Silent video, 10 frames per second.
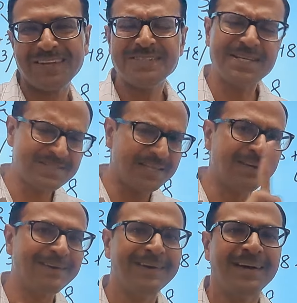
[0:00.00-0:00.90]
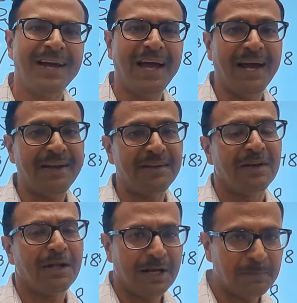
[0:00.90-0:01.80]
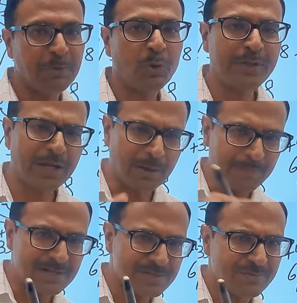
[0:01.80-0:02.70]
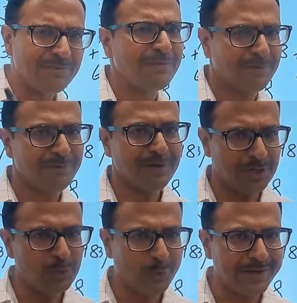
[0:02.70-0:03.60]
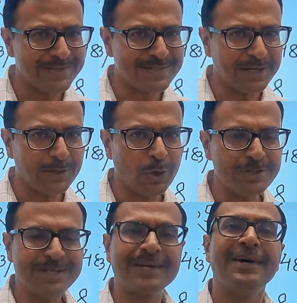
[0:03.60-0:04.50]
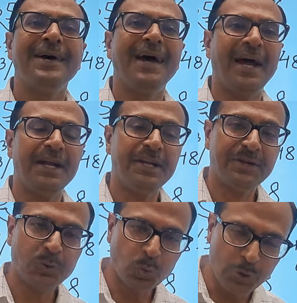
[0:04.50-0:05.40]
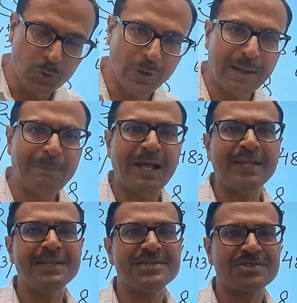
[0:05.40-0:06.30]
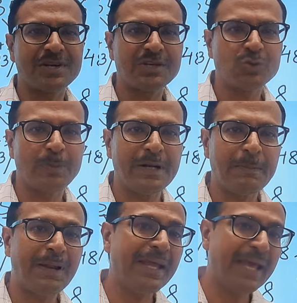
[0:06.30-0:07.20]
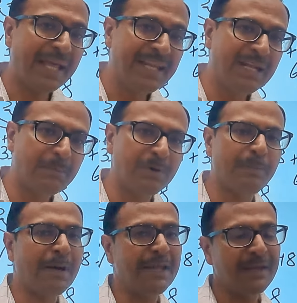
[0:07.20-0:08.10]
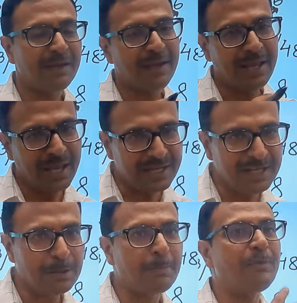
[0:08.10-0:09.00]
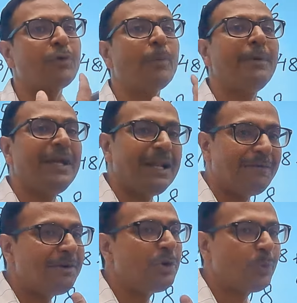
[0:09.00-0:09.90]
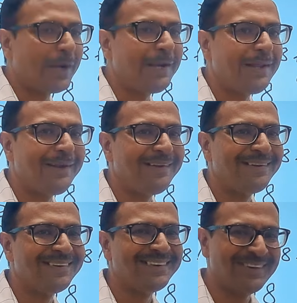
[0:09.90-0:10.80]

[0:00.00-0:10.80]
Just think and let me know in the comments, did you understand the logic, and could you apply this trick to multiply any number by any number from 11 to 19?